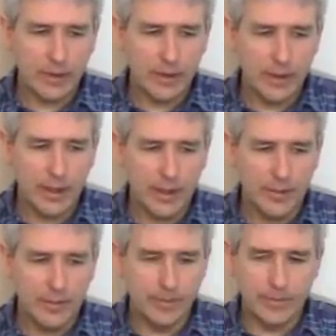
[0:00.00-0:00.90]

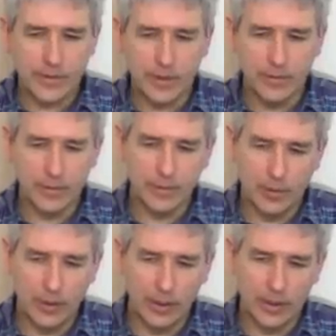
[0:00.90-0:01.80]
So for
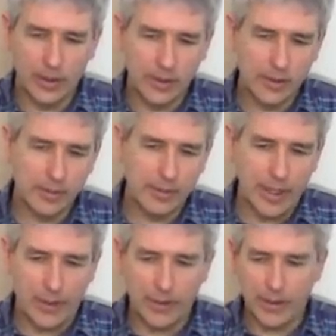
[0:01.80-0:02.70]
more
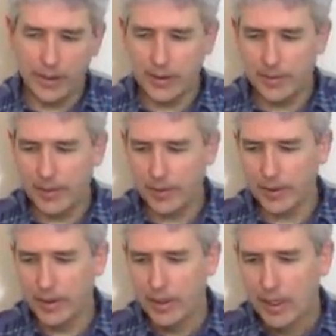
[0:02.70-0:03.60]
power into the motor,
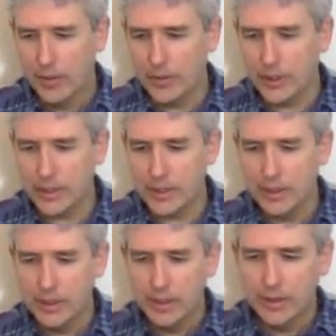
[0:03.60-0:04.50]
which is,
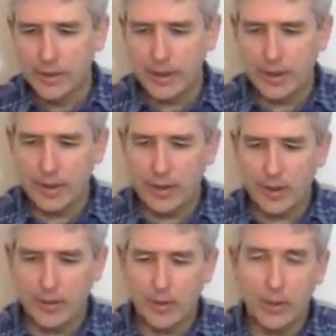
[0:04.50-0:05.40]

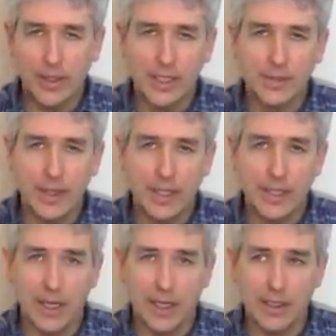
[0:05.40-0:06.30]
more or less being
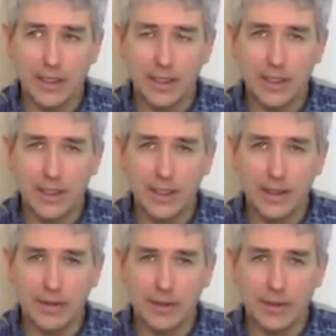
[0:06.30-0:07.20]
done
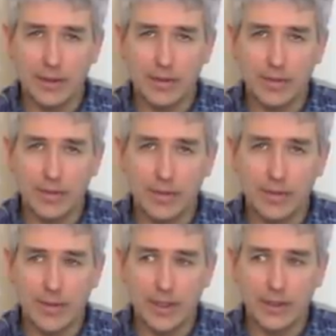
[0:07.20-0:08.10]
in
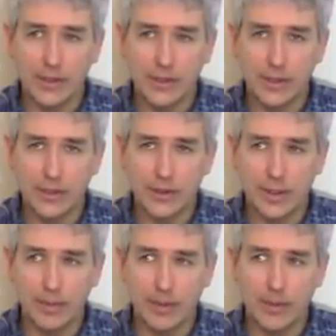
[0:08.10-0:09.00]
regular circuitry,
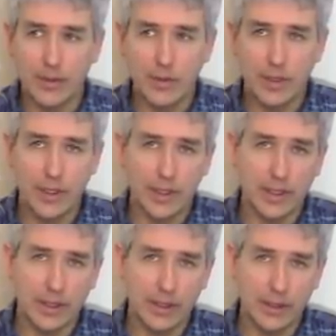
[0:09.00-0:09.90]
but we're doing it
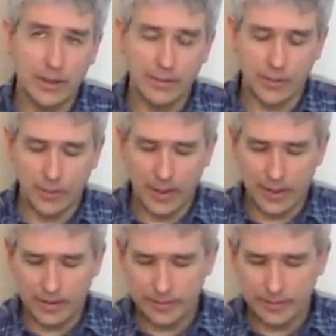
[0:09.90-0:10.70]
in a different way.